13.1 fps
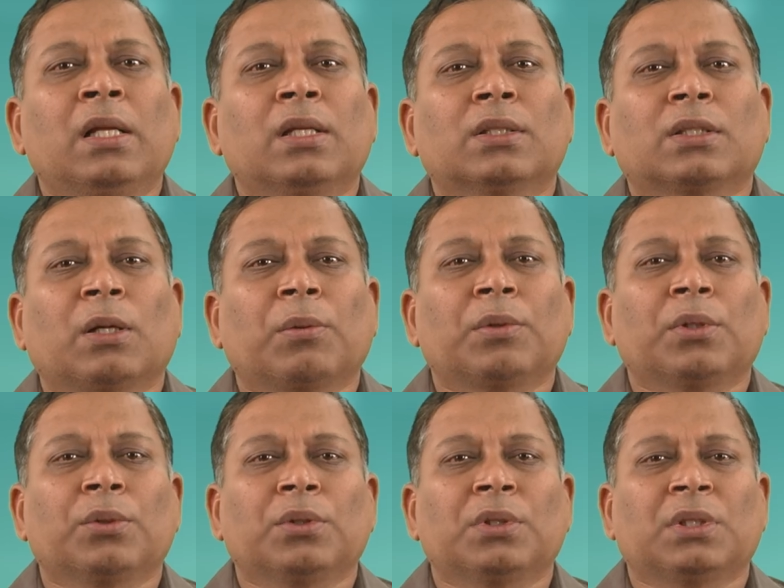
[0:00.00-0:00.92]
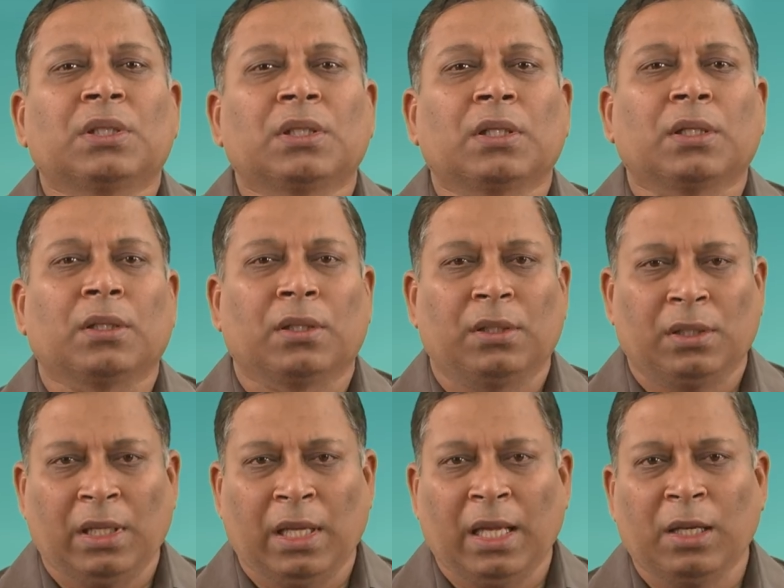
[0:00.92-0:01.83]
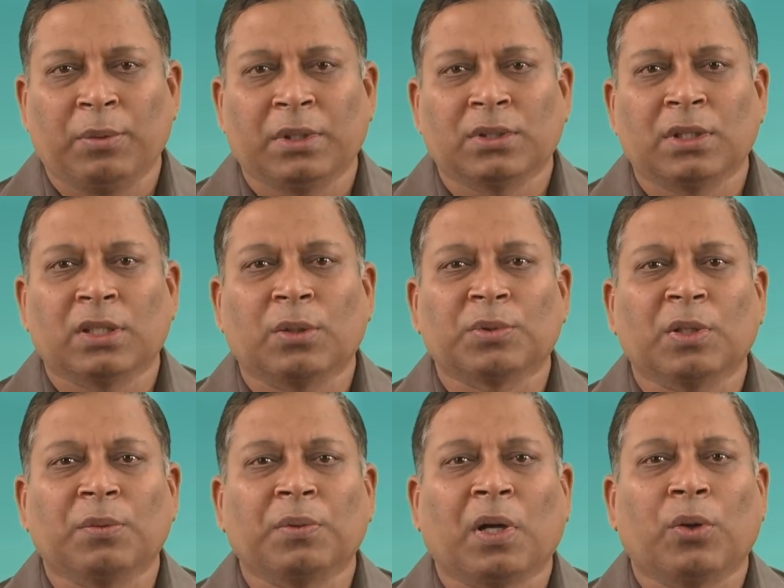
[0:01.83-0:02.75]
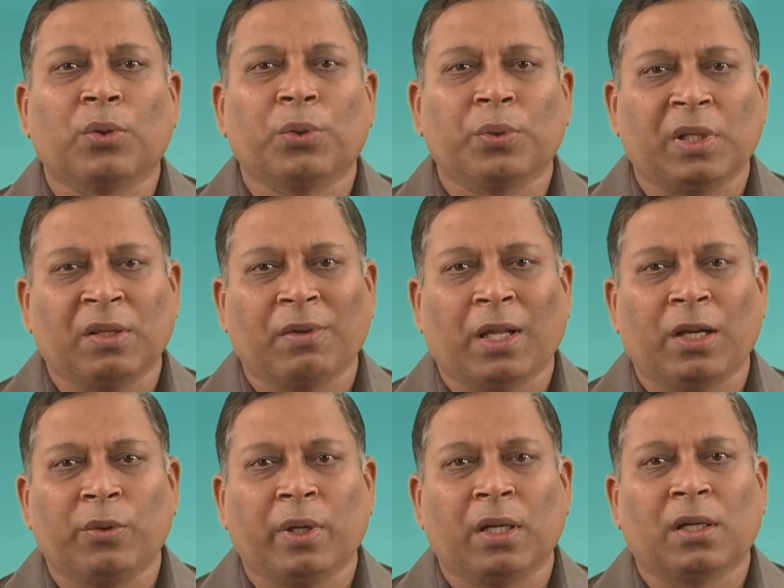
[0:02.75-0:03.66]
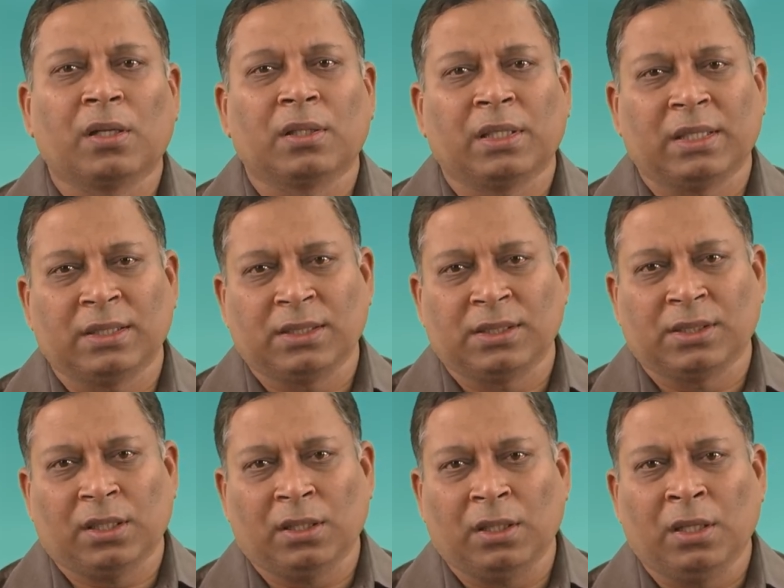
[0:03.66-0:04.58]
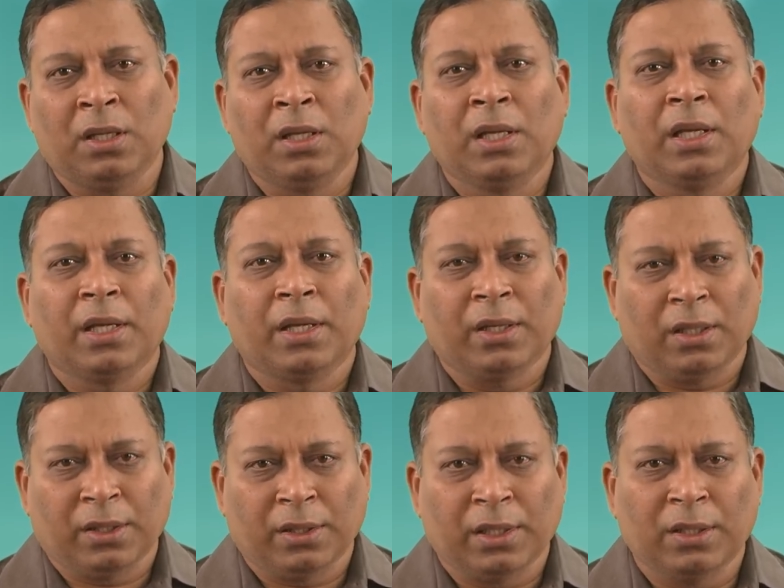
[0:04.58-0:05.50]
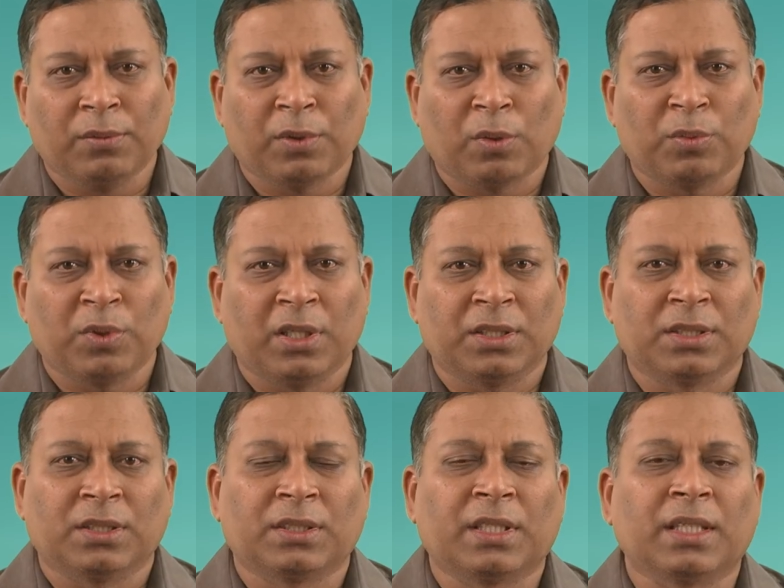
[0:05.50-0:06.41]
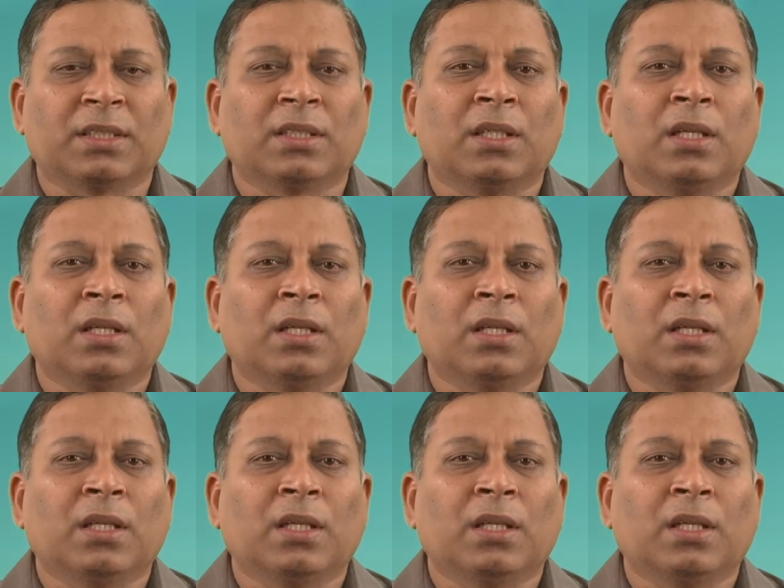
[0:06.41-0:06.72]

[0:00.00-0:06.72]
some of those elements in terms of how do you evaluate the decision in the formulation stage.